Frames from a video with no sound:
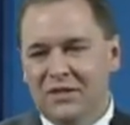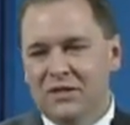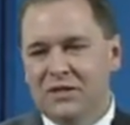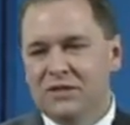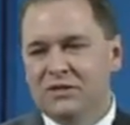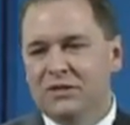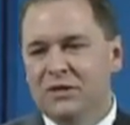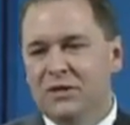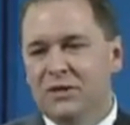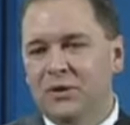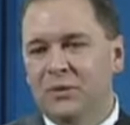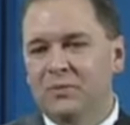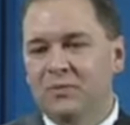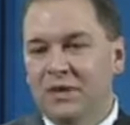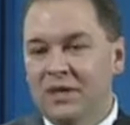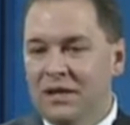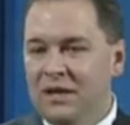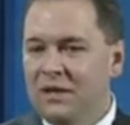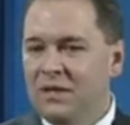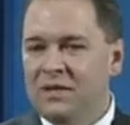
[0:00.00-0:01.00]
So,
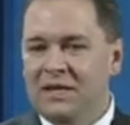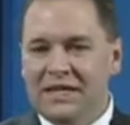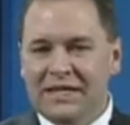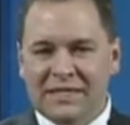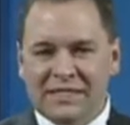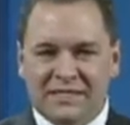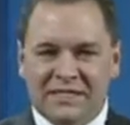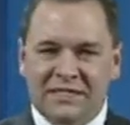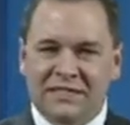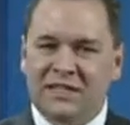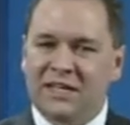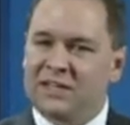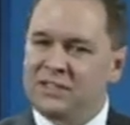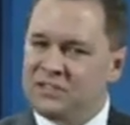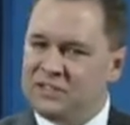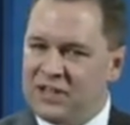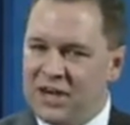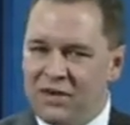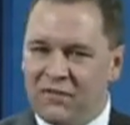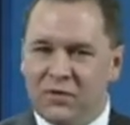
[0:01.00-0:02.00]
needless to say,
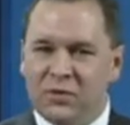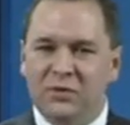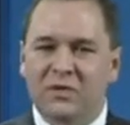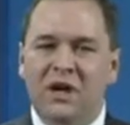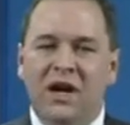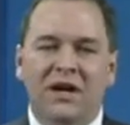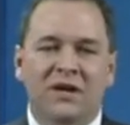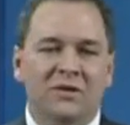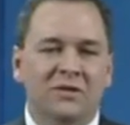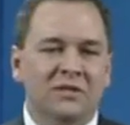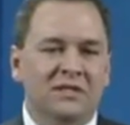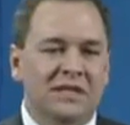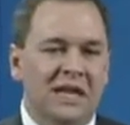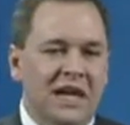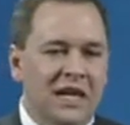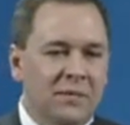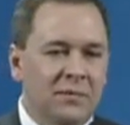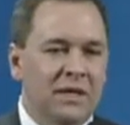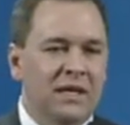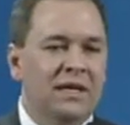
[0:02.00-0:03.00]
several doctors
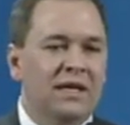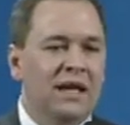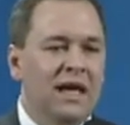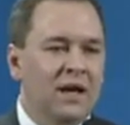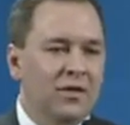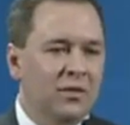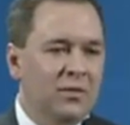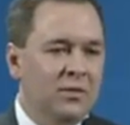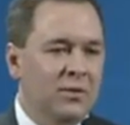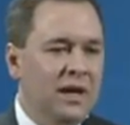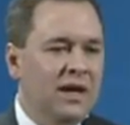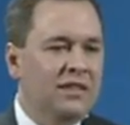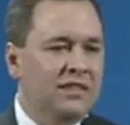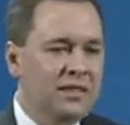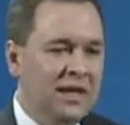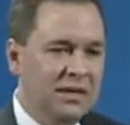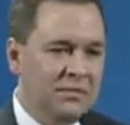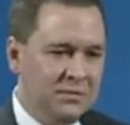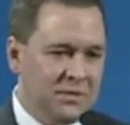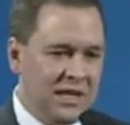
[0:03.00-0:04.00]
came in and out throughout
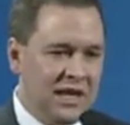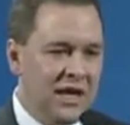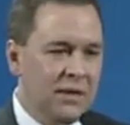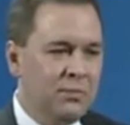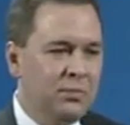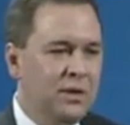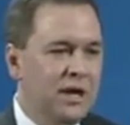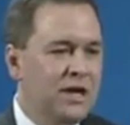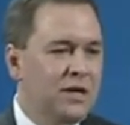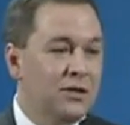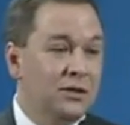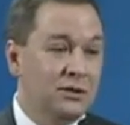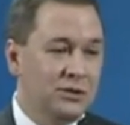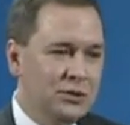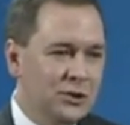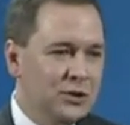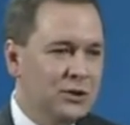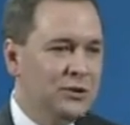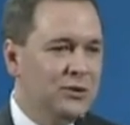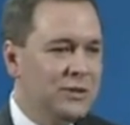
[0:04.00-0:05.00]
that time prior to
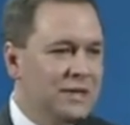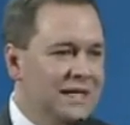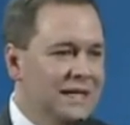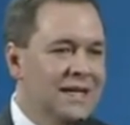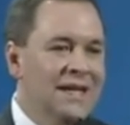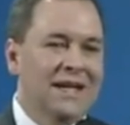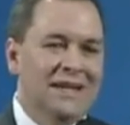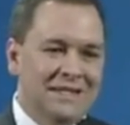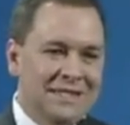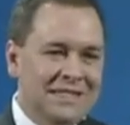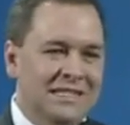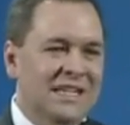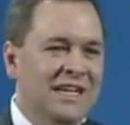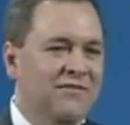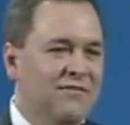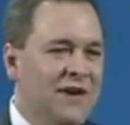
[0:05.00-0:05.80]
surgery to see if